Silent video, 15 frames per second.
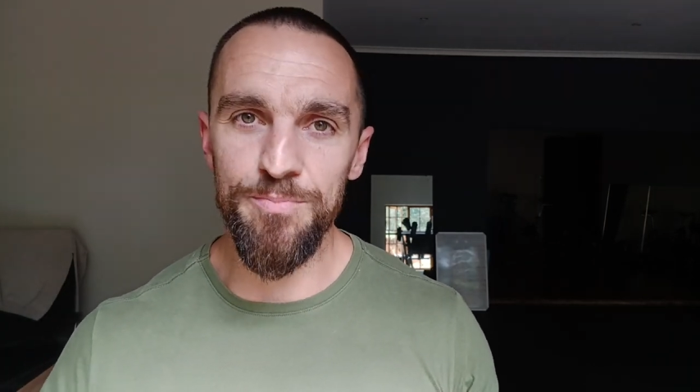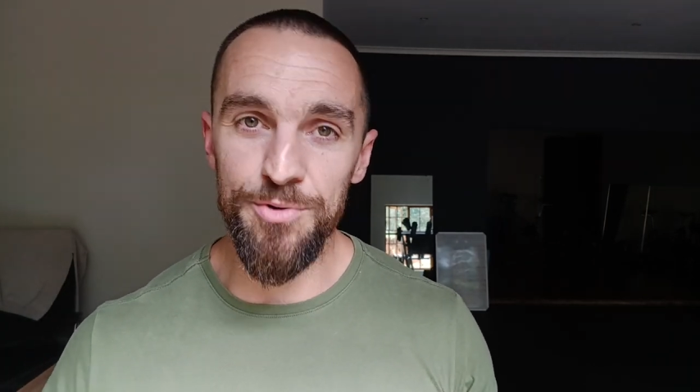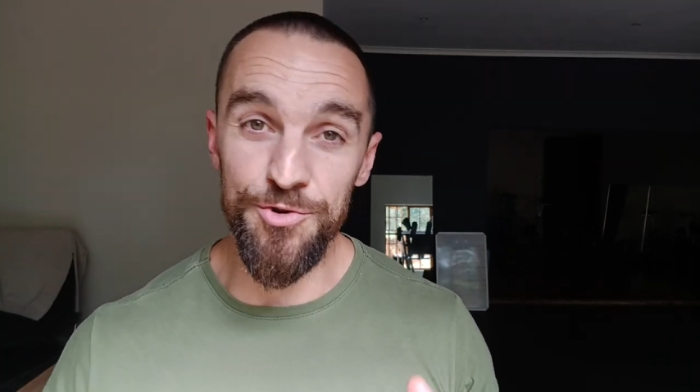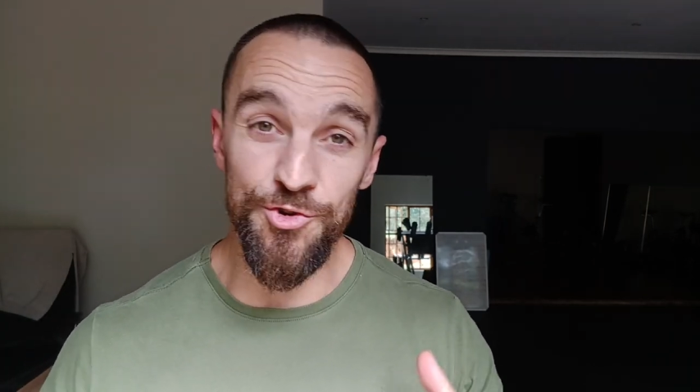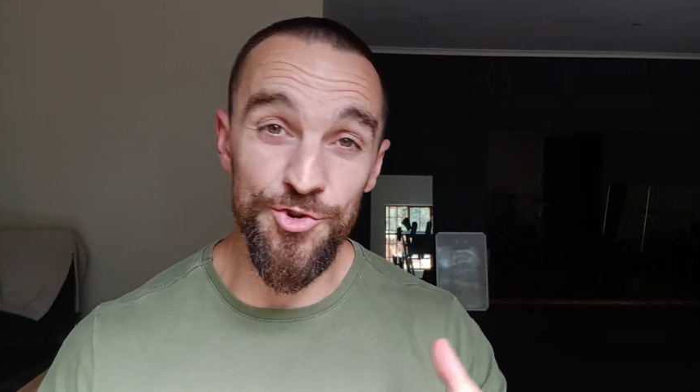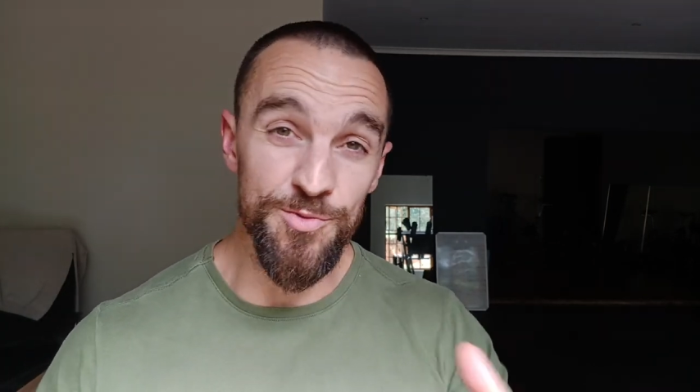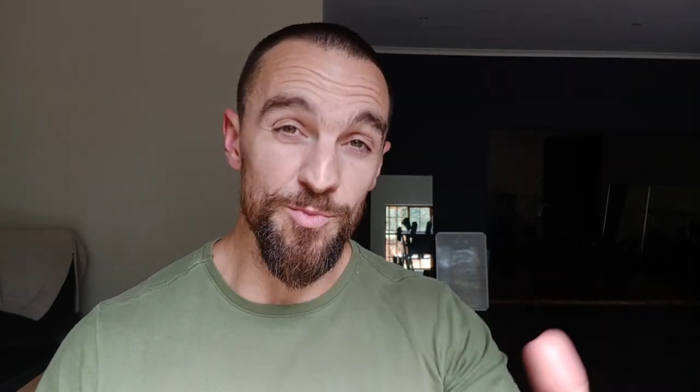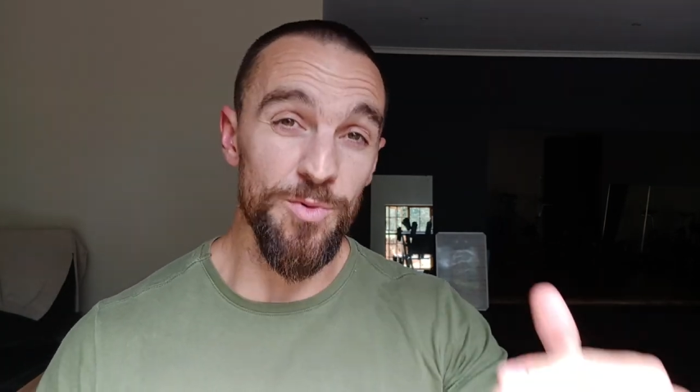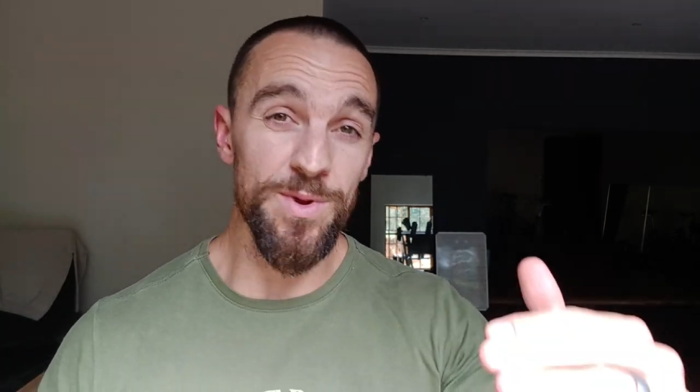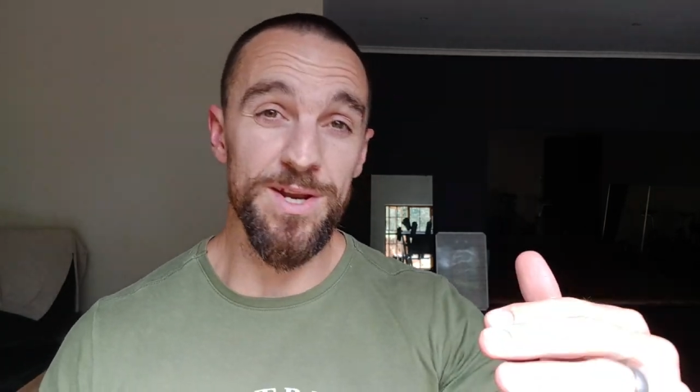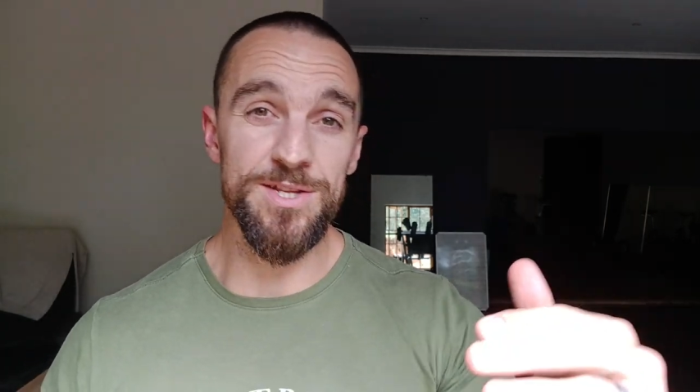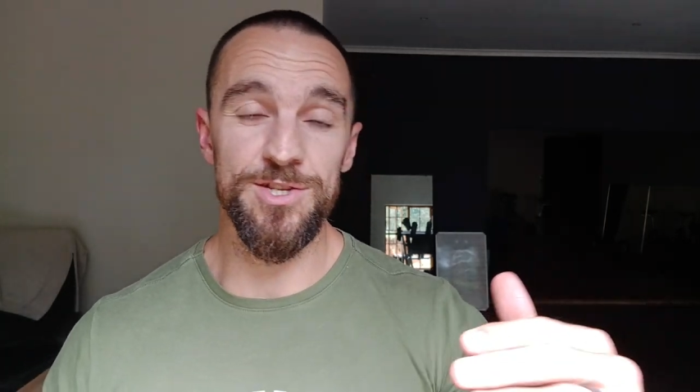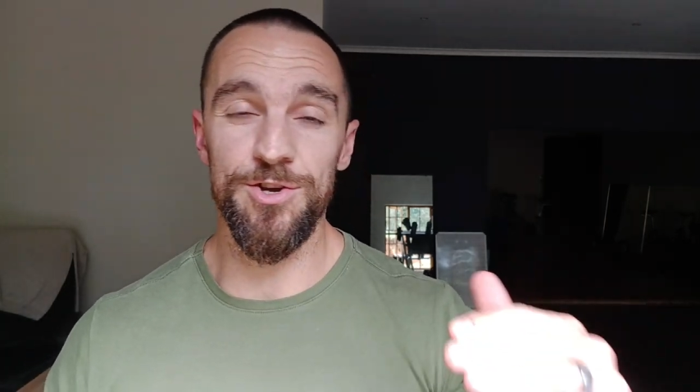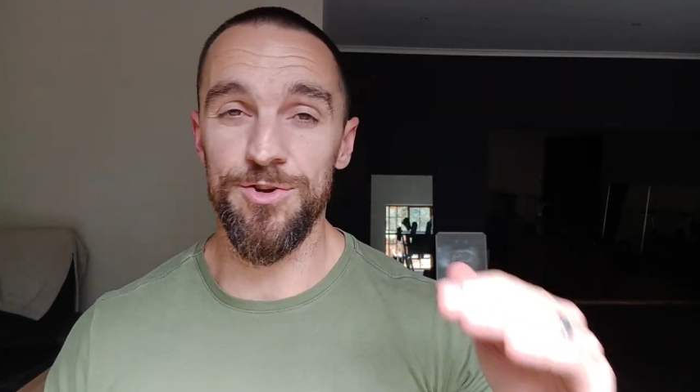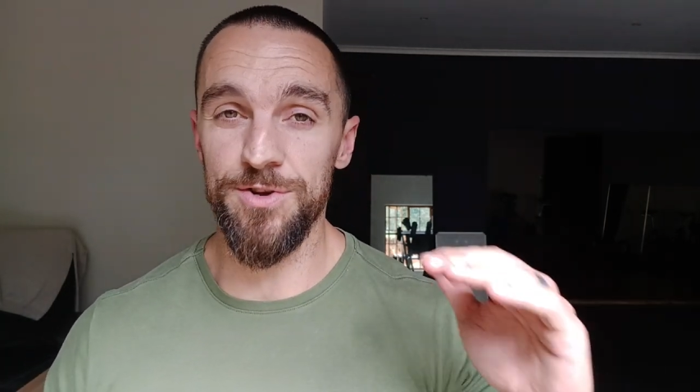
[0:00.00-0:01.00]
produce more
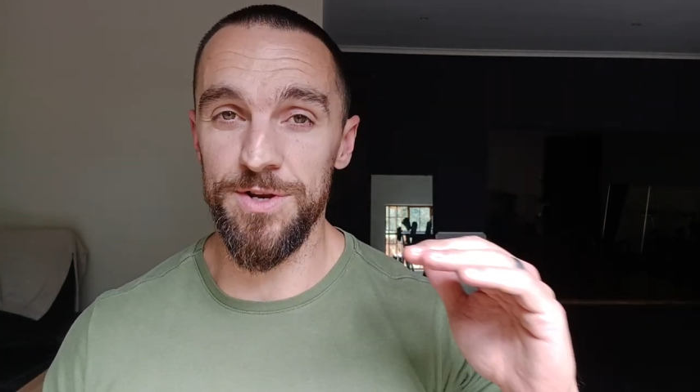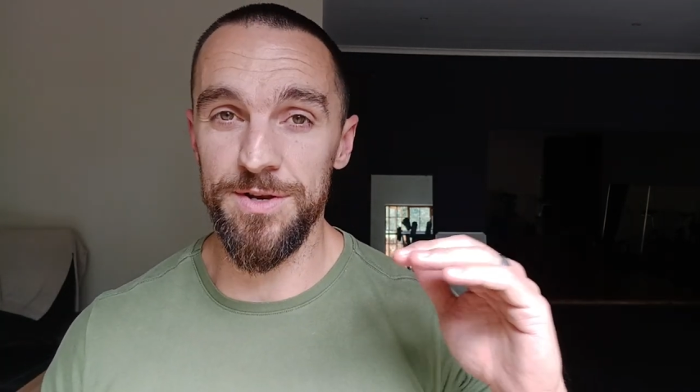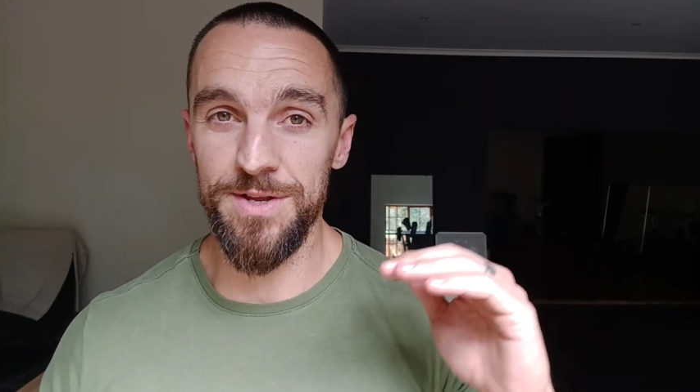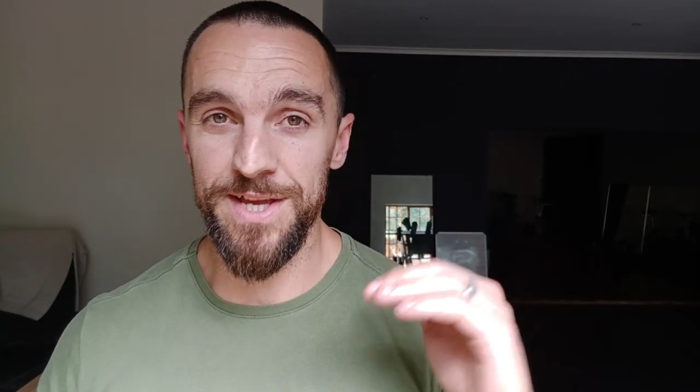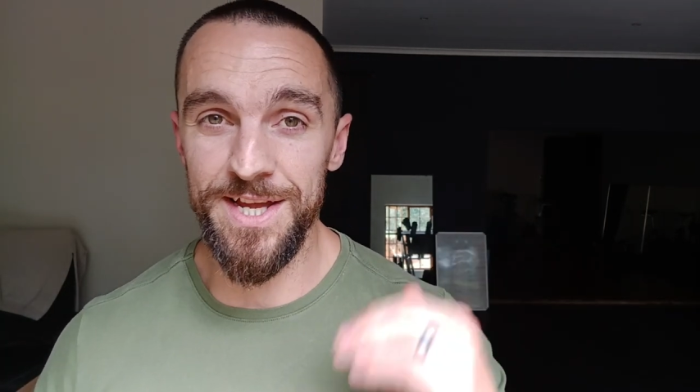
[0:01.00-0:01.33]
melatonin,